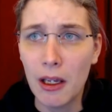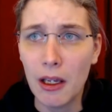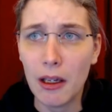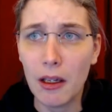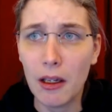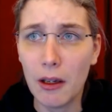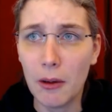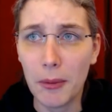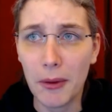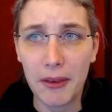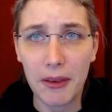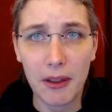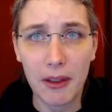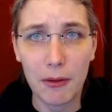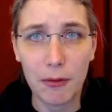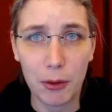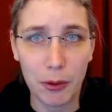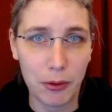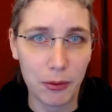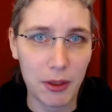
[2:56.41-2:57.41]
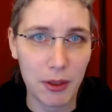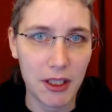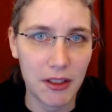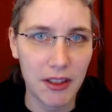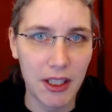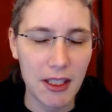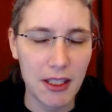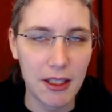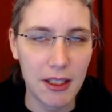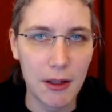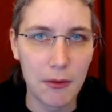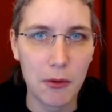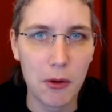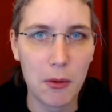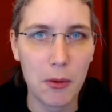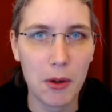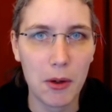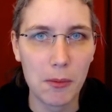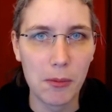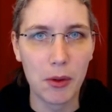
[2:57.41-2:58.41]
uh, with the first release candidate for
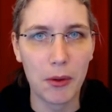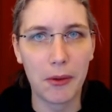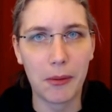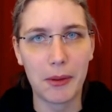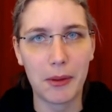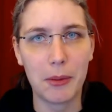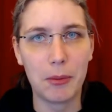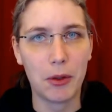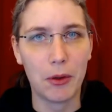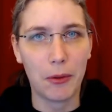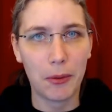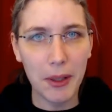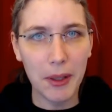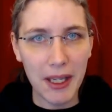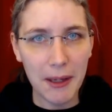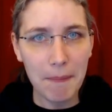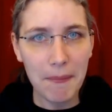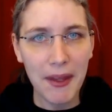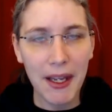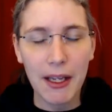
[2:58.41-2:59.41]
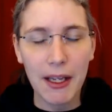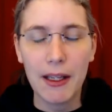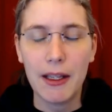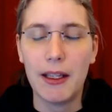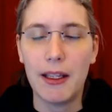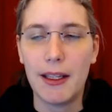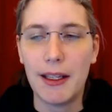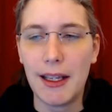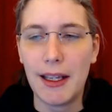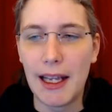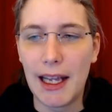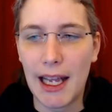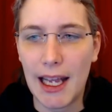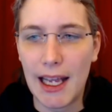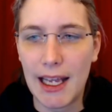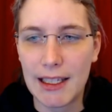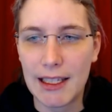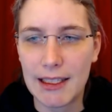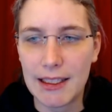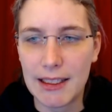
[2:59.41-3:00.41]
1.3.3
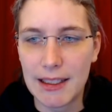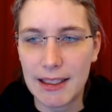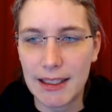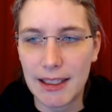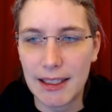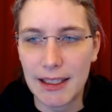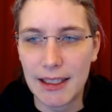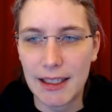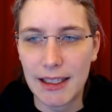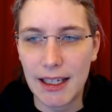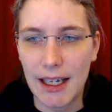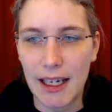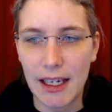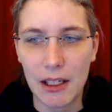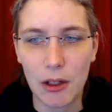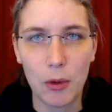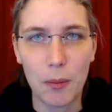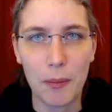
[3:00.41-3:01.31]
and uh, i hope